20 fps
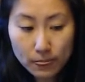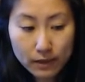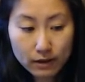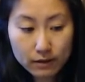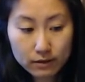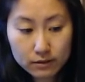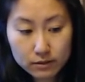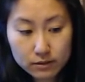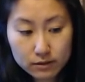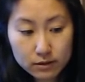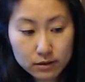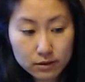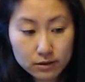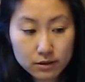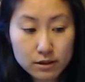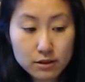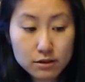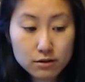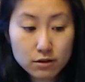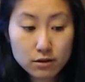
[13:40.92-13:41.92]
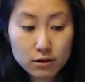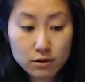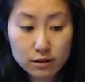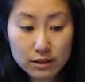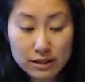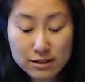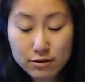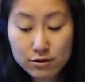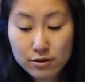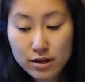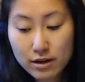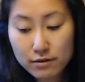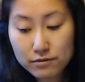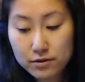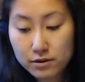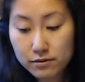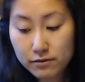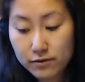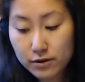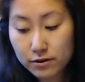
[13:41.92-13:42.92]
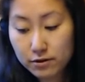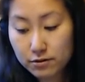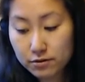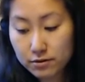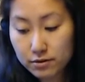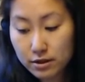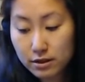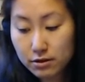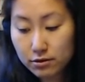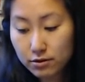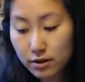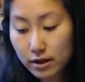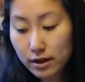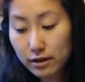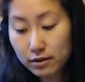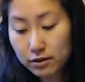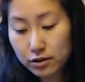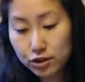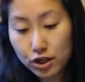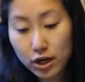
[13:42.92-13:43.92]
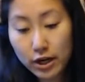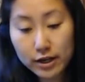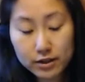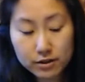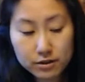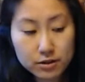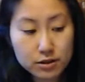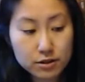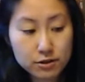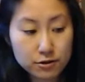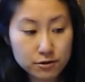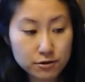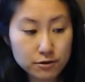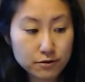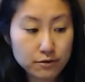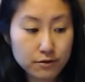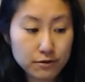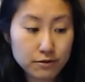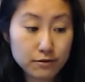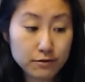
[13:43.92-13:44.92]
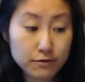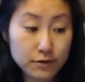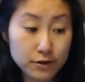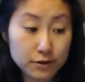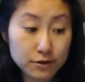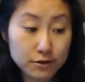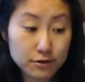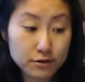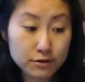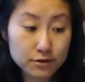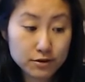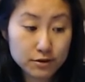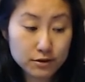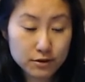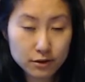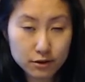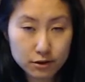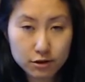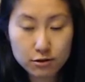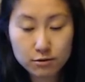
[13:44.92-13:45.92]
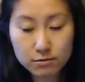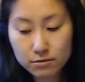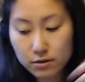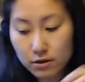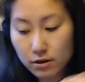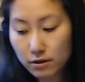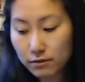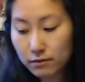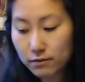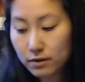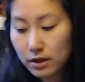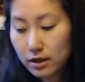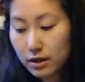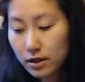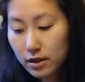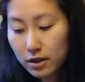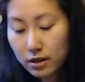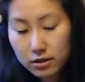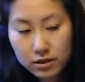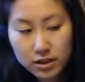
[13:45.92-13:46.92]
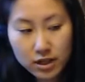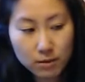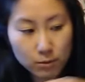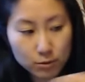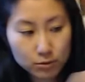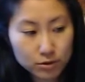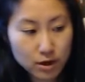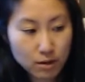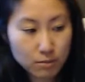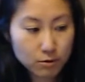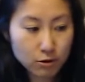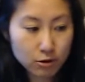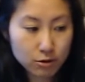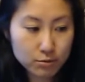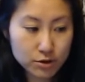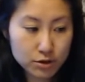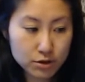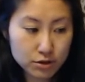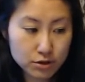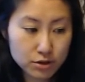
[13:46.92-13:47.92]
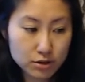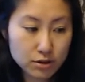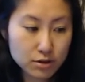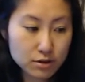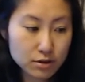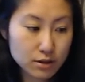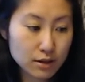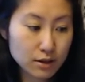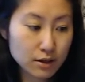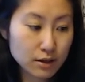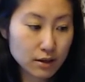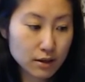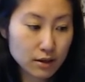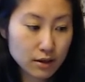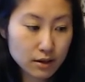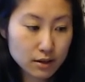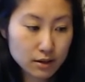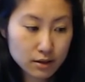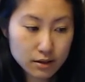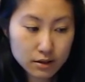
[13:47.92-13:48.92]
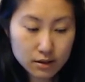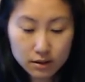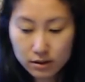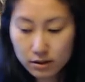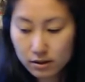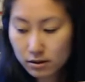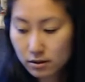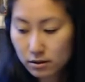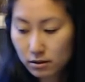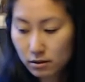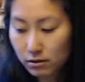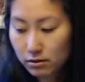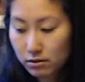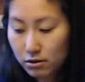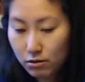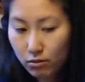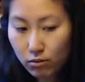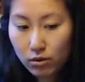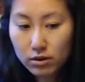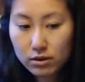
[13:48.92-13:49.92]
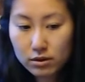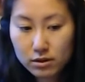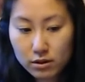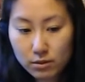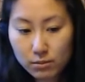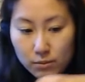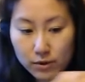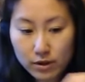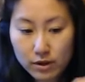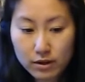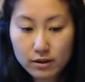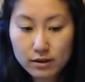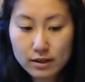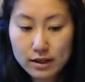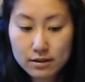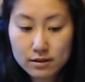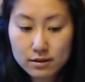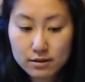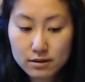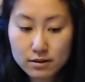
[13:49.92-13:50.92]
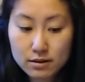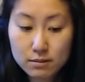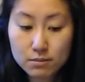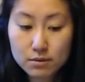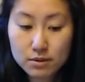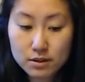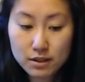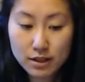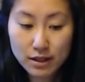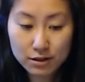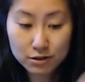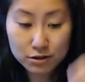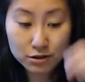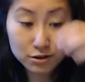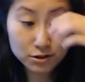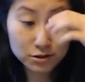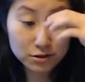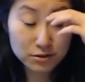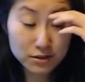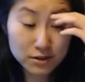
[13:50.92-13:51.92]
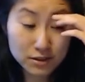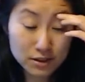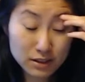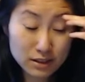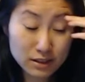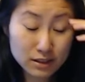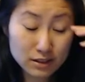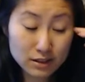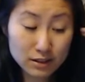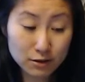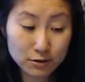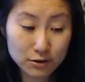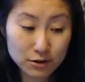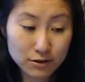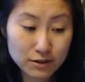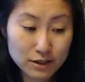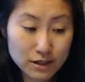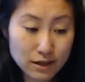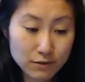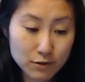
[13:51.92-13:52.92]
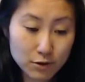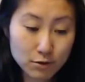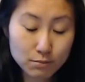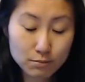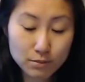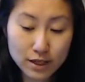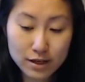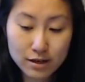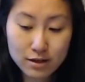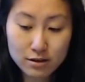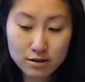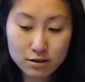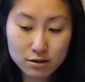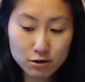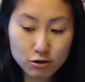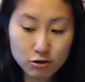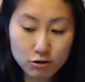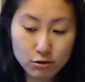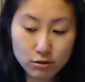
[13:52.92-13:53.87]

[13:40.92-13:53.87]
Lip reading: Because these are hefty figures. These are like giant tiered figures in terms of tabletop RPGs. So you want something that's substantial. So if you're planning to